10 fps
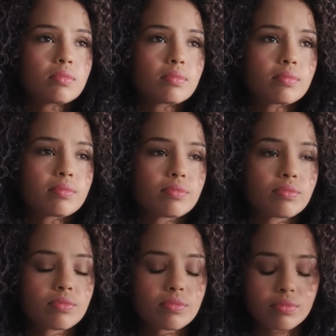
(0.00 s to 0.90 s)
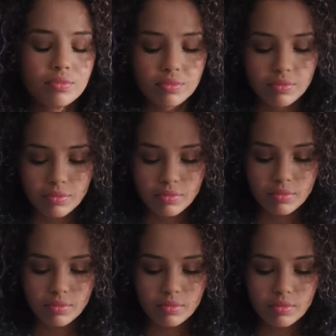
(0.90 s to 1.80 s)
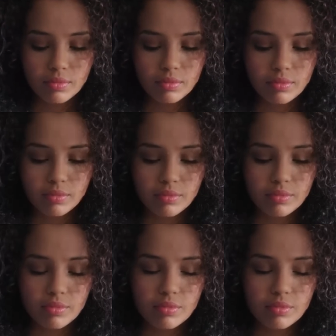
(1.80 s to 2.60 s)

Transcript: Nothing is said.